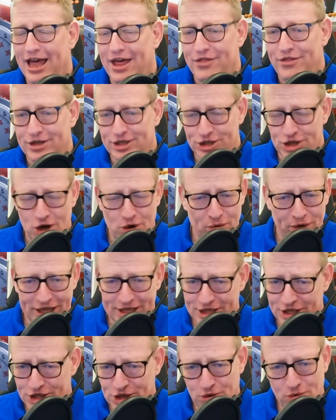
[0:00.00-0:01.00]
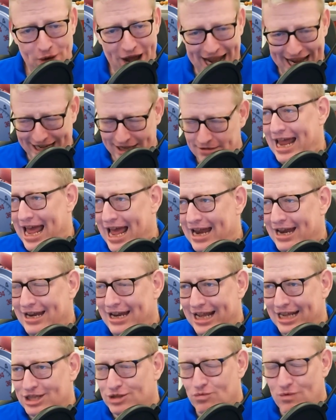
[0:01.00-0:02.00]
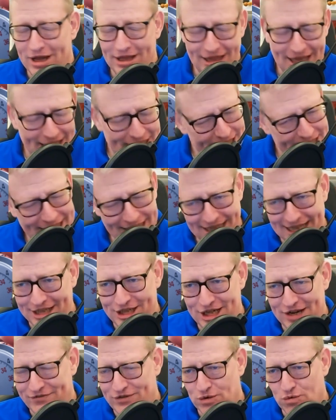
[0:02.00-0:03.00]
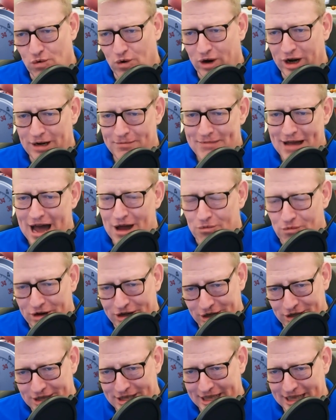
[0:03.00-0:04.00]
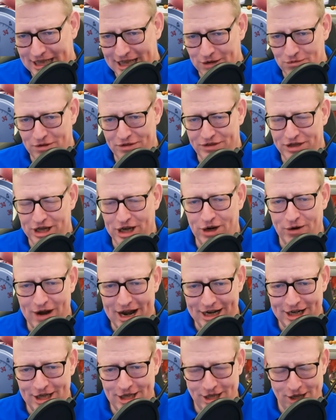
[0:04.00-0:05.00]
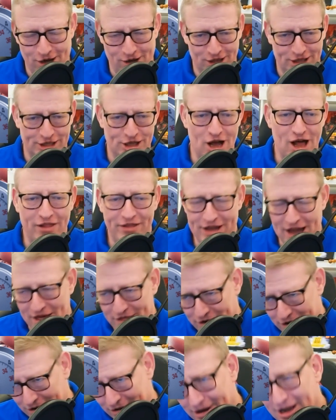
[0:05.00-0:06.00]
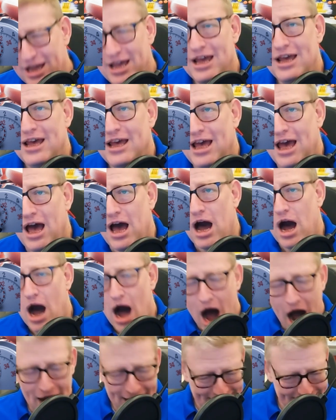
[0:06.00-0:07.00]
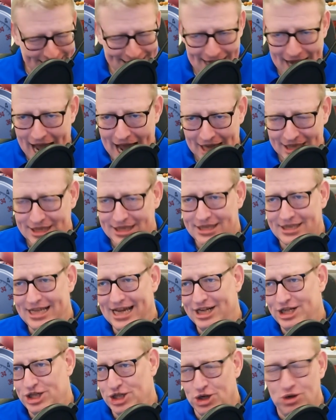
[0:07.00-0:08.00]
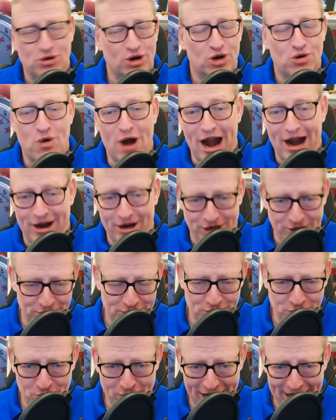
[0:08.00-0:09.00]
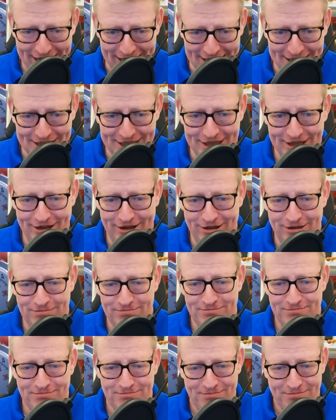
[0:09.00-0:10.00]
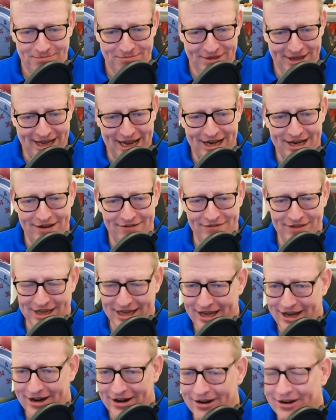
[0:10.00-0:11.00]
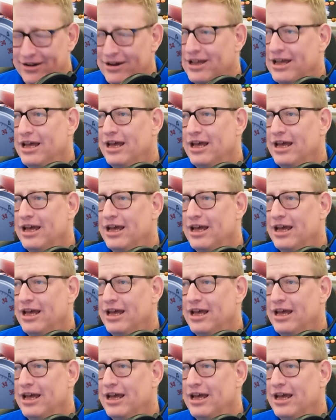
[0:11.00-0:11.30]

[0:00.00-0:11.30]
There's no reason to wait. And it's one less thing that you have to worry about when you're dealing with year-end close and all the other audit tasks that do require you to wait until the end of the year.